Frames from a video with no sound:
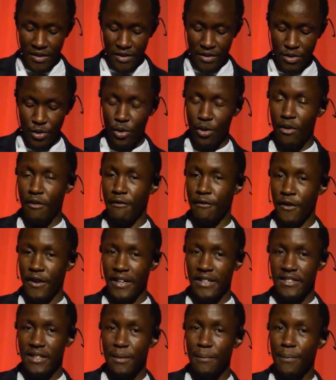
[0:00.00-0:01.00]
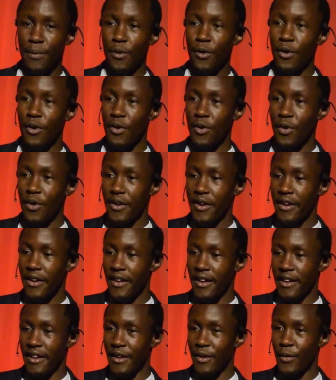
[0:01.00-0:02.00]
So, for example,
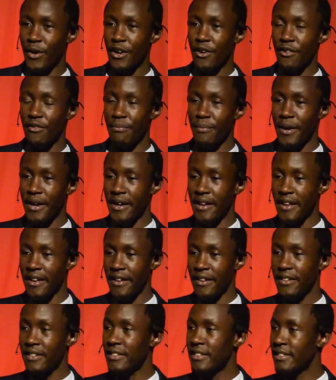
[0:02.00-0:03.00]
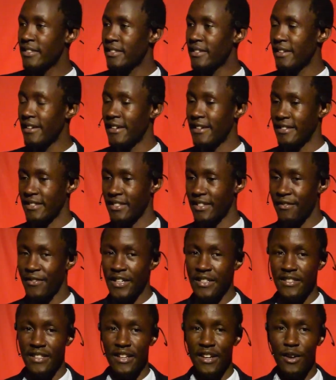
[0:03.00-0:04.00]
in one of my
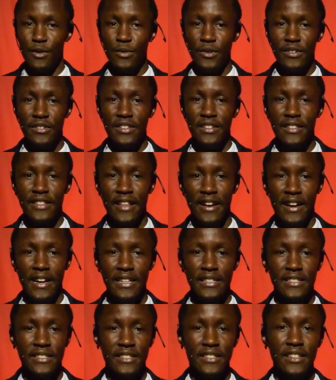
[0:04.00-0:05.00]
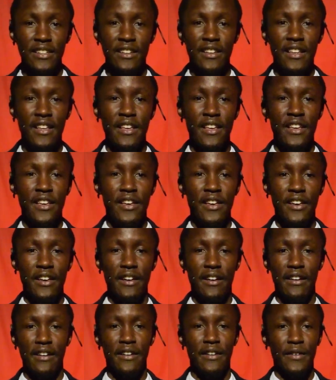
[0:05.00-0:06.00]
travels around the country,
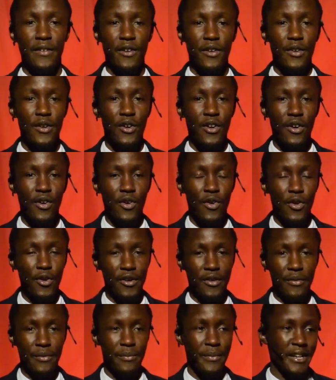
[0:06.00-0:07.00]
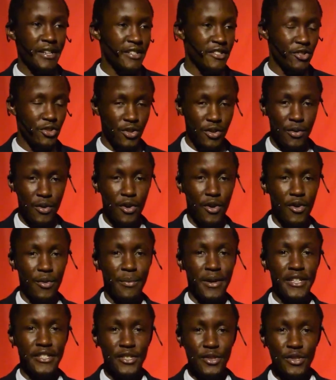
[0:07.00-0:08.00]
on
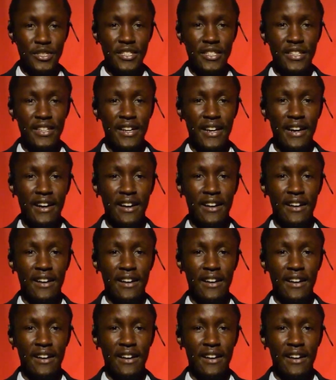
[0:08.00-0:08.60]
my duty,